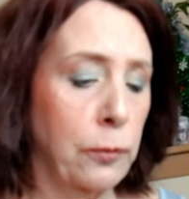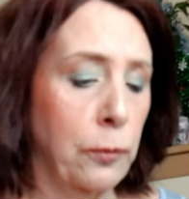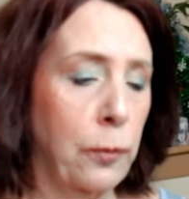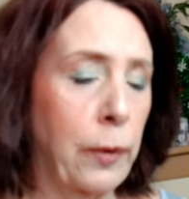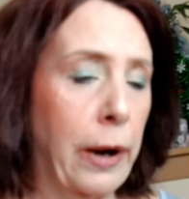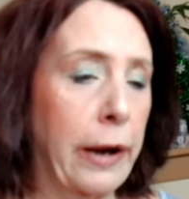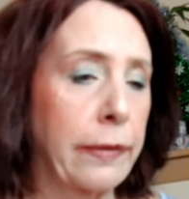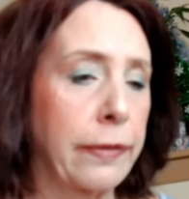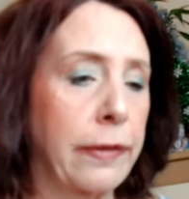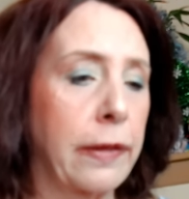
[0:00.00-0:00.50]

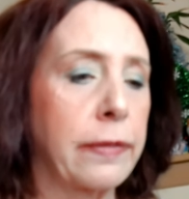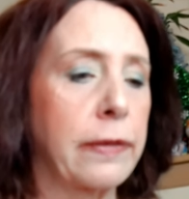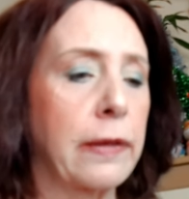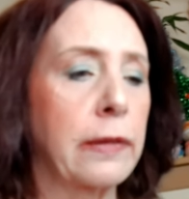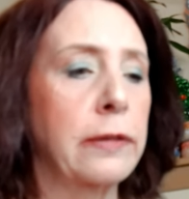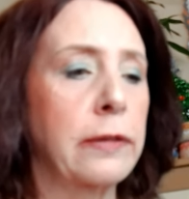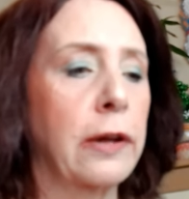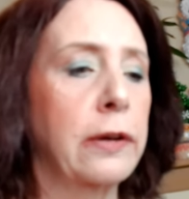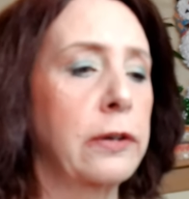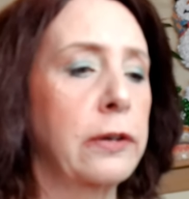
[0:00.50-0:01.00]
way that the
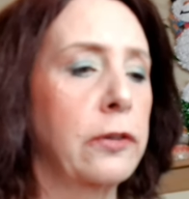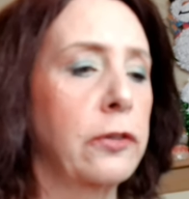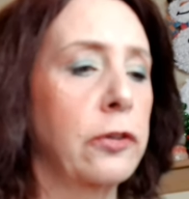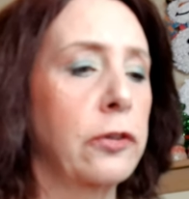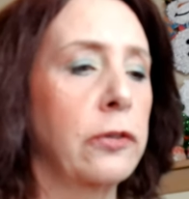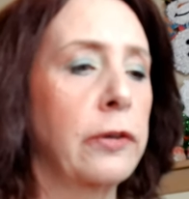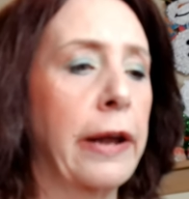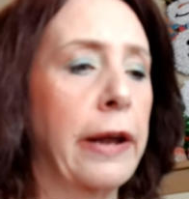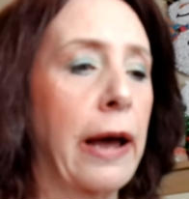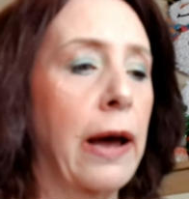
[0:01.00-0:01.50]
look
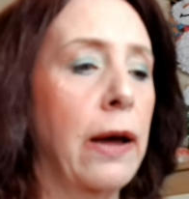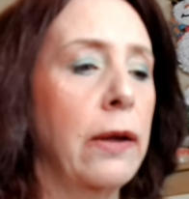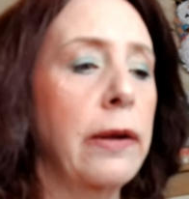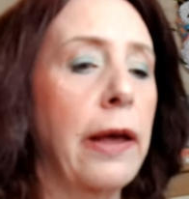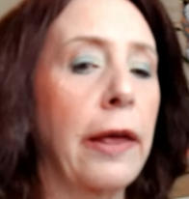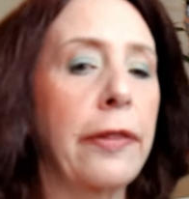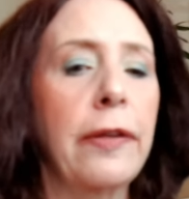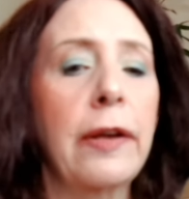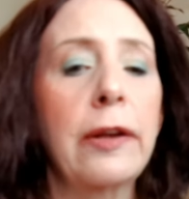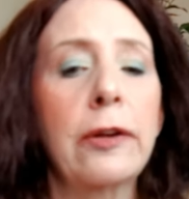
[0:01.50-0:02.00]
turned out,
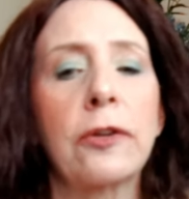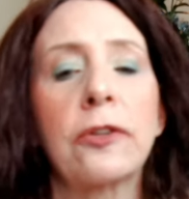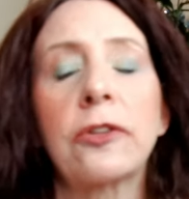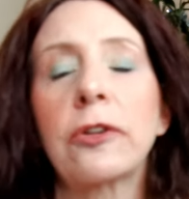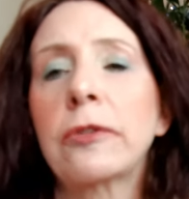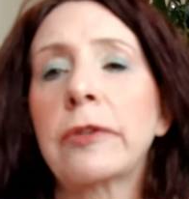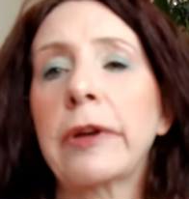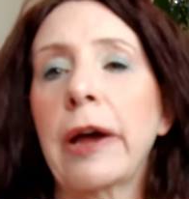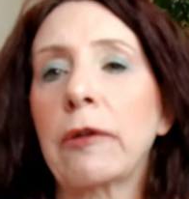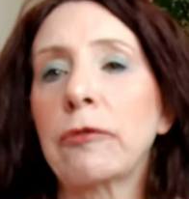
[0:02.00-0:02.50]
I think it
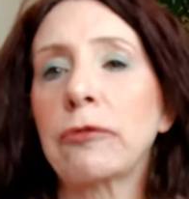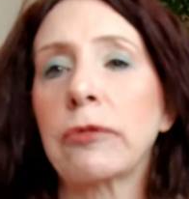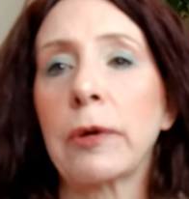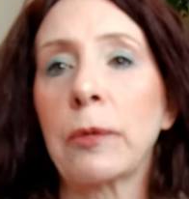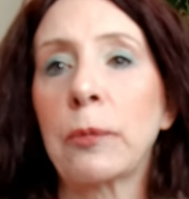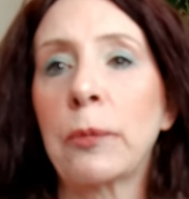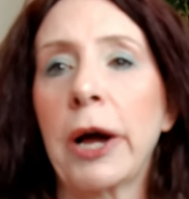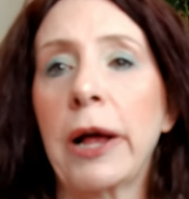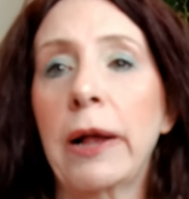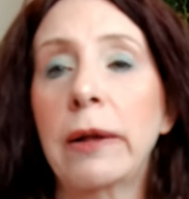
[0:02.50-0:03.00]
turned out
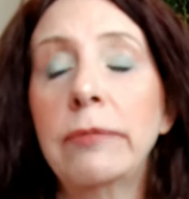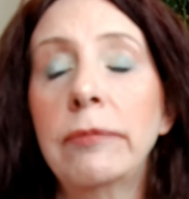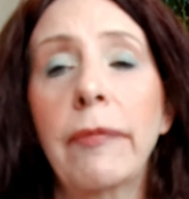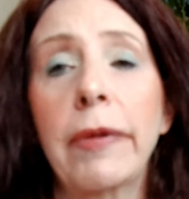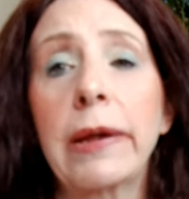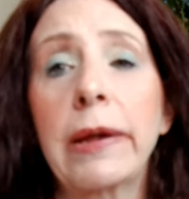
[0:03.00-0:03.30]
real well.